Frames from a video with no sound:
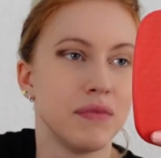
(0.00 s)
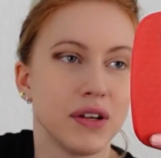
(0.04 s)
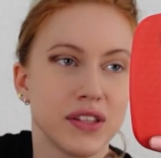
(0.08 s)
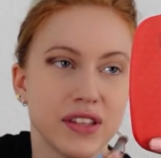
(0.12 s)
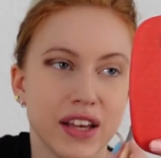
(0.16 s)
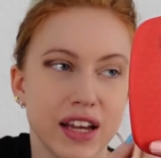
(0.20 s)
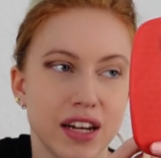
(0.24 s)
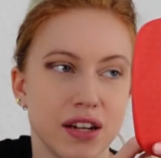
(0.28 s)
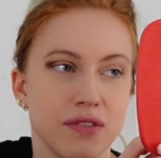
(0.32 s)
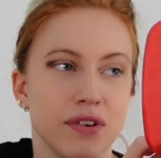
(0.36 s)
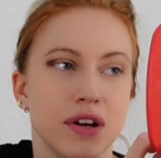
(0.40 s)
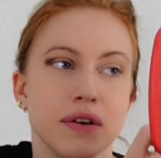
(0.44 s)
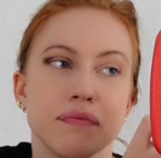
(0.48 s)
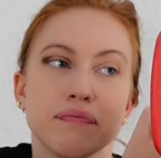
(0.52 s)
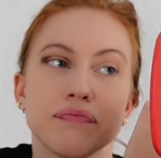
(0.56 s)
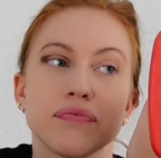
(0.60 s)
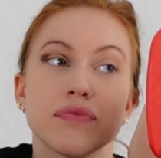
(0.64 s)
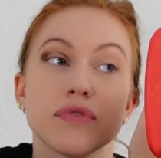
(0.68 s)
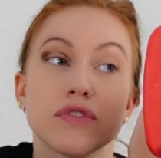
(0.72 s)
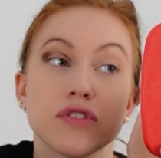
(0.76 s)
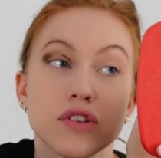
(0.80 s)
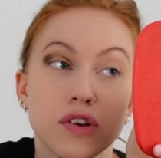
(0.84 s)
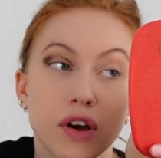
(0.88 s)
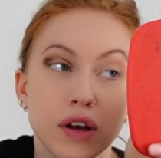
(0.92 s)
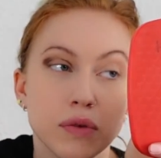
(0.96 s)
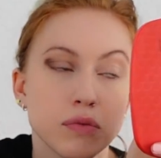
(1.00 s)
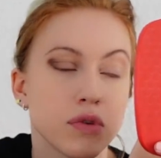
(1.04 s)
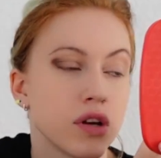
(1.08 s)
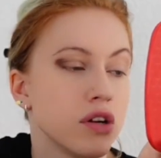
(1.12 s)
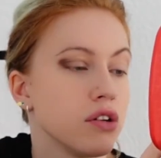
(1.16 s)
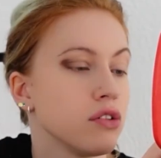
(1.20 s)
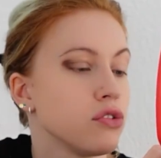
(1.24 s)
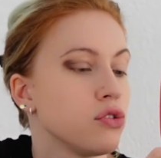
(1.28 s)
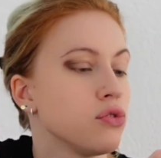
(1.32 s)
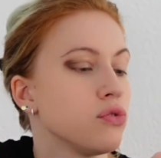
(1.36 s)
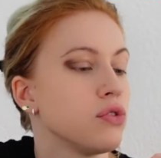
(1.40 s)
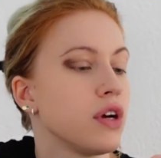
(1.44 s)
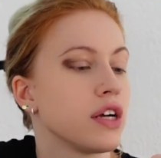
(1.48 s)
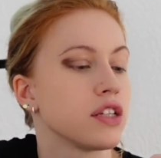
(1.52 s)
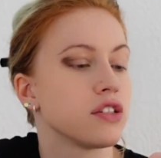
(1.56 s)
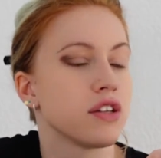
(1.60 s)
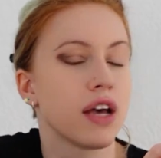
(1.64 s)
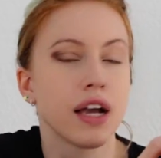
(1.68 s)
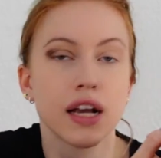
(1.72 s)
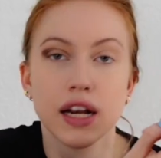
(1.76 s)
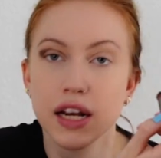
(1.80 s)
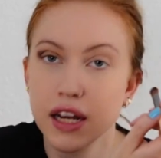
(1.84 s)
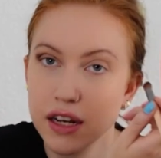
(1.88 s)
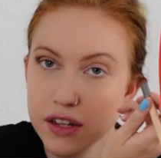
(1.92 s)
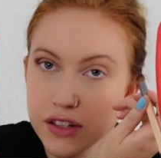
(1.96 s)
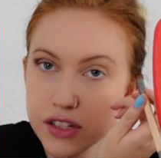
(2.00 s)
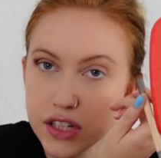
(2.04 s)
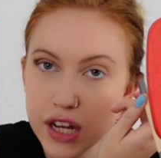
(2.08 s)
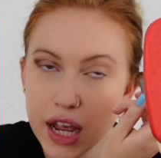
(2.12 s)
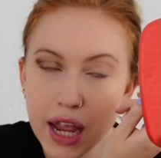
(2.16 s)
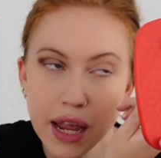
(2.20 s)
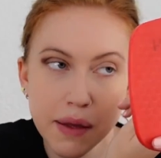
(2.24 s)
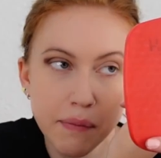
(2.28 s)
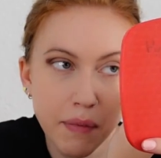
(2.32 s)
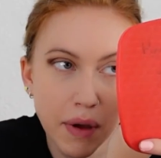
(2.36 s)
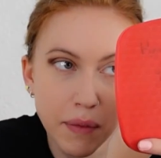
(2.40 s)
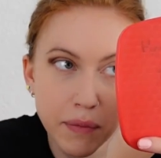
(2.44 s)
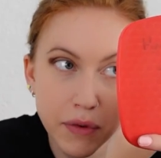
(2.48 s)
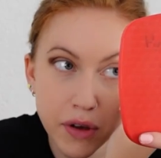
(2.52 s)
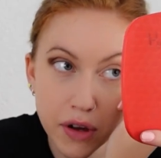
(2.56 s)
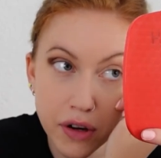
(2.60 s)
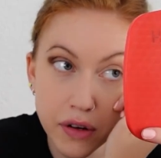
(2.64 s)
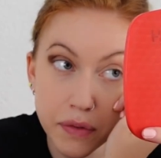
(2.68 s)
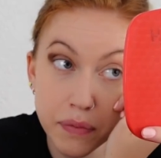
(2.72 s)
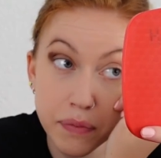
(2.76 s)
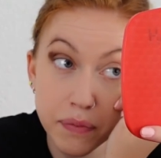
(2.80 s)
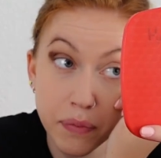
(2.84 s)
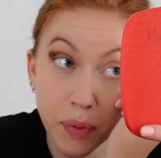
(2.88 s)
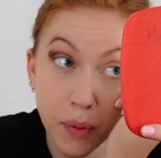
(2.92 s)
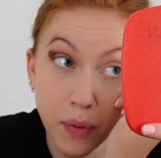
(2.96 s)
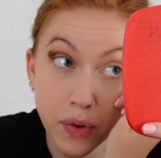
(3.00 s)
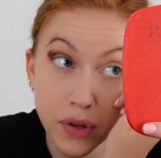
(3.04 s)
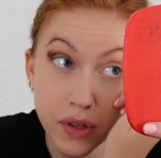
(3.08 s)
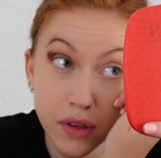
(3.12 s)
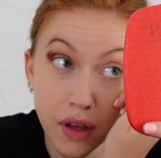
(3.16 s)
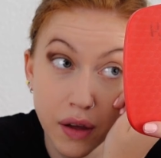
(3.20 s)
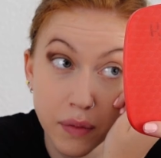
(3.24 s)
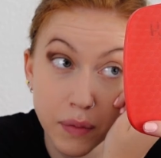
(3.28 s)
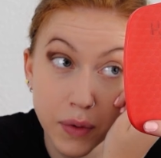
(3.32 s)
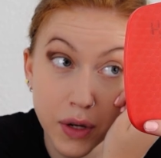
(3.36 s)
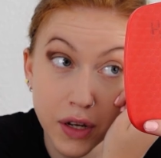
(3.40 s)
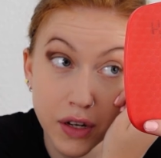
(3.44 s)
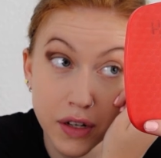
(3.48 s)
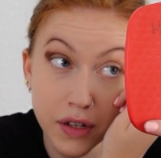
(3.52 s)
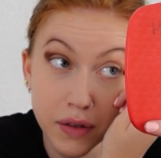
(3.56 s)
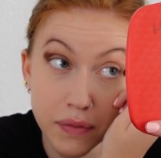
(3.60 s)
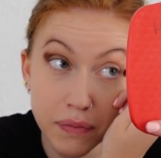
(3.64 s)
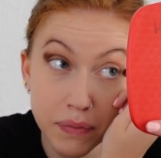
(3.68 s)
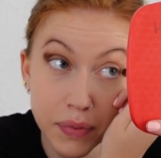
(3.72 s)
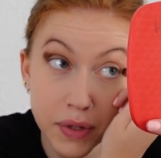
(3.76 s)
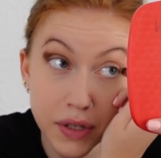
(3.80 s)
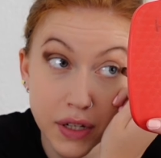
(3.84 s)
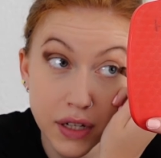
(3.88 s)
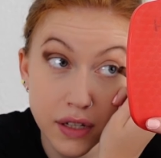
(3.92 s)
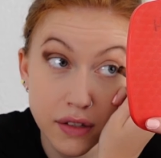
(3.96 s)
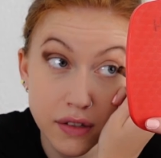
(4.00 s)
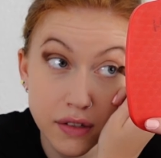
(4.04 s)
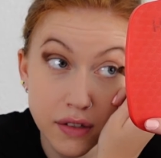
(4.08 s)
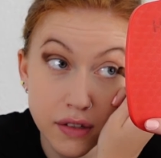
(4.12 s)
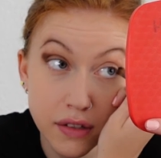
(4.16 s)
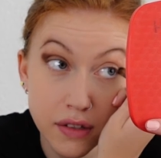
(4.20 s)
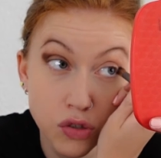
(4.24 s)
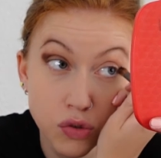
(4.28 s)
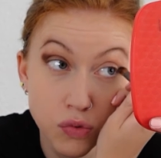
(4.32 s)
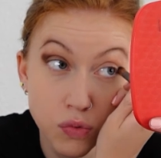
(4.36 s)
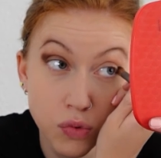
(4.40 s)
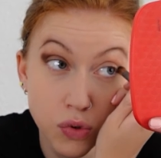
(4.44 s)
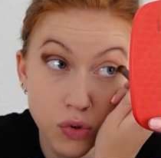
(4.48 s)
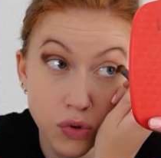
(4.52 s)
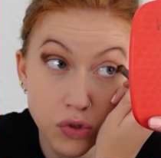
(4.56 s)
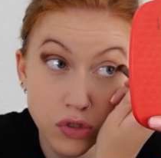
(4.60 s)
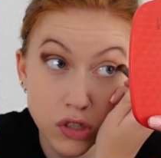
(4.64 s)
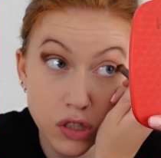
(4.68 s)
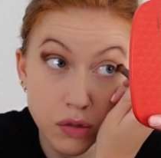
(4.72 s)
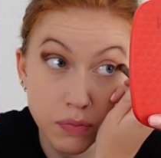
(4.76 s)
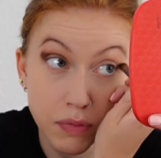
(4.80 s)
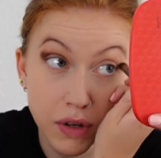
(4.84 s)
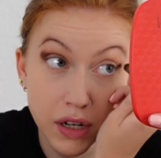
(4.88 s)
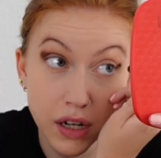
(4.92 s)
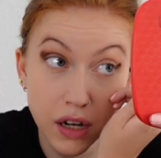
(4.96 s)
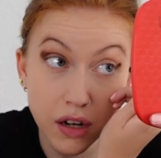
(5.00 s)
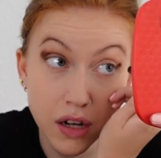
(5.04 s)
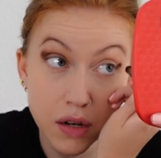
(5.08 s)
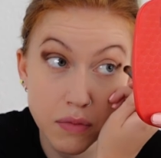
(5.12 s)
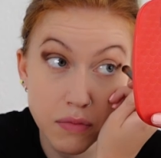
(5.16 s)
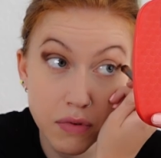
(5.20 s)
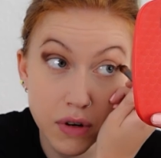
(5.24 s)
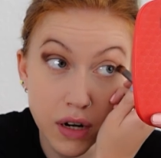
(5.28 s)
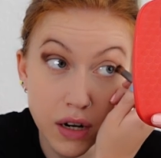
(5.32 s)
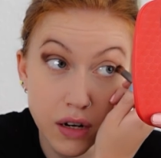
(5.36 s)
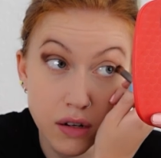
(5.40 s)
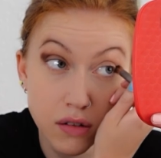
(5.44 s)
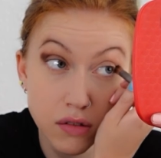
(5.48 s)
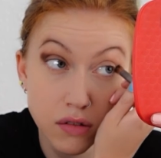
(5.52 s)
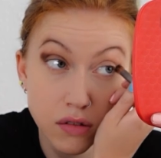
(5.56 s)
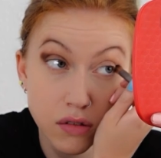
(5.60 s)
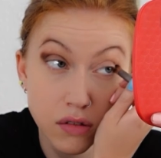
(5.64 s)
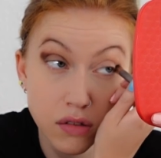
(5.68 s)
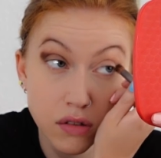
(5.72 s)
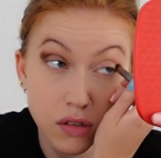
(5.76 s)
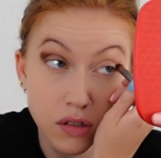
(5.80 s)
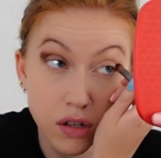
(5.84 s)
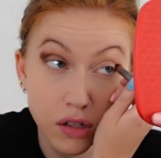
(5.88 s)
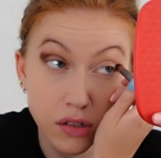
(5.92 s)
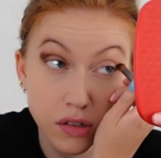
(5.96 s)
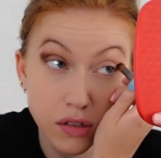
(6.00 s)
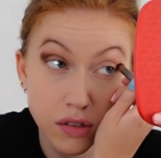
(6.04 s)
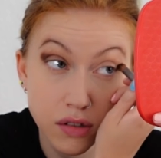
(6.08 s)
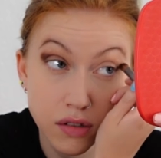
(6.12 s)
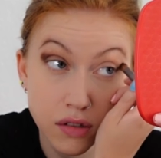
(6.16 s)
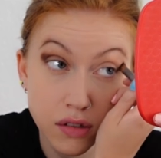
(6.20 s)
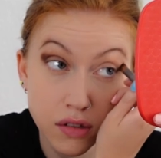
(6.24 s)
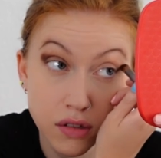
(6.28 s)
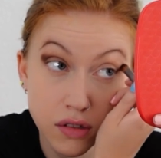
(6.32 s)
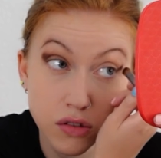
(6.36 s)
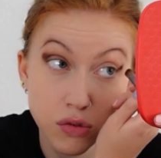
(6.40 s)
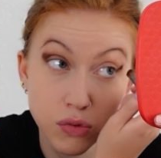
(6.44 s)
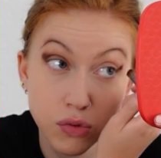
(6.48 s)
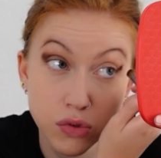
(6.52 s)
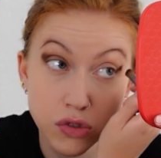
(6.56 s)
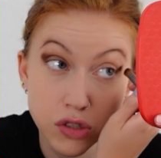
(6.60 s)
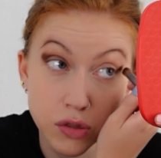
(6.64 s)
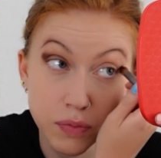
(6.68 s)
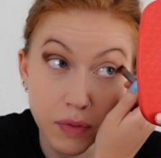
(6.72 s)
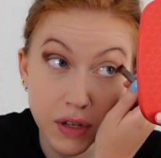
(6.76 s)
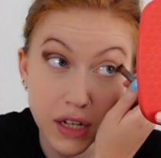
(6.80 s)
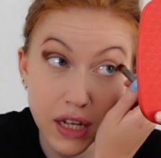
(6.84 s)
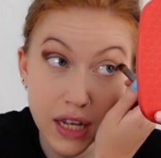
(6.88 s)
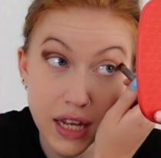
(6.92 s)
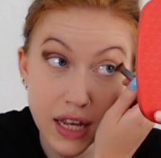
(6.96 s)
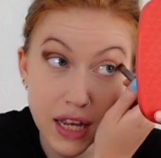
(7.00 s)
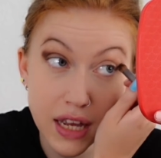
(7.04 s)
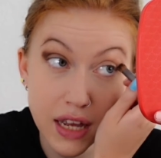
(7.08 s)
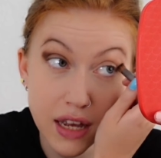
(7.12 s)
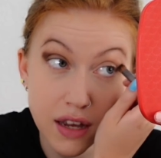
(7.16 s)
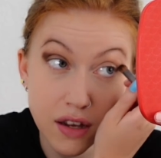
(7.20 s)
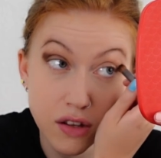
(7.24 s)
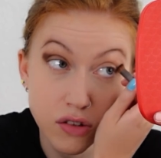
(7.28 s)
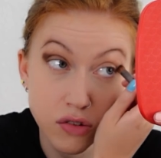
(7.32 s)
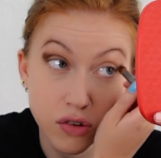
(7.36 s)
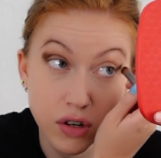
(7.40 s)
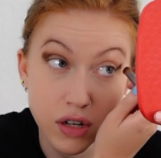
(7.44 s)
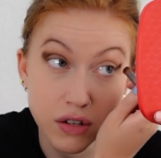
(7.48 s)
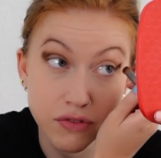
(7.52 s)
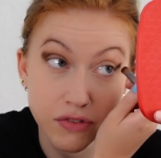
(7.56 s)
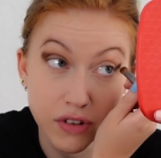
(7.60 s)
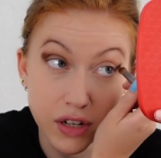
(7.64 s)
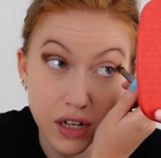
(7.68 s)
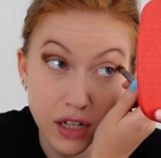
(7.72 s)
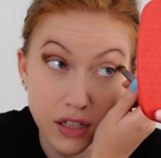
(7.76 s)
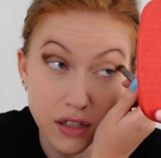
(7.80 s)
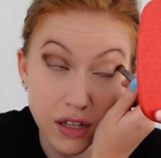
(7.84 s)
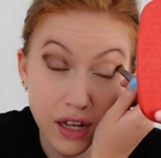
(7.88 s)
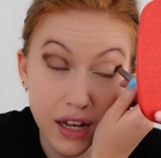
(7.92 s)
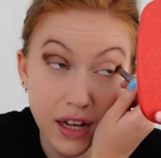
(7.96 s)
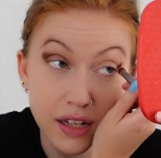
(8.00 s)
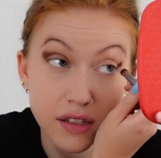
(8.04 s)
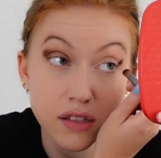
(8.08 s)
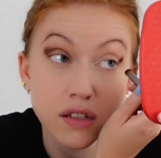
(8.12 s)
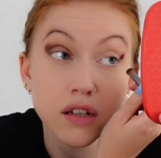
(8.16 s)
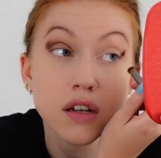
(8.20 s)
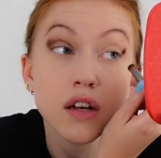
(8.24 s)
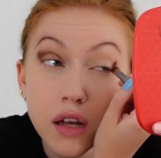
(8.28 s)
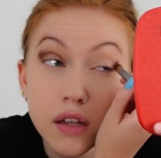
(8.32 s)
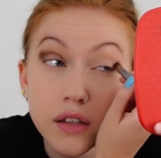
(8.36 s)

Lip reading: But anyway, so I'm gonna do exactly the same. I'm gonna put it towards my eyebrow, not towards my ears or anything like that.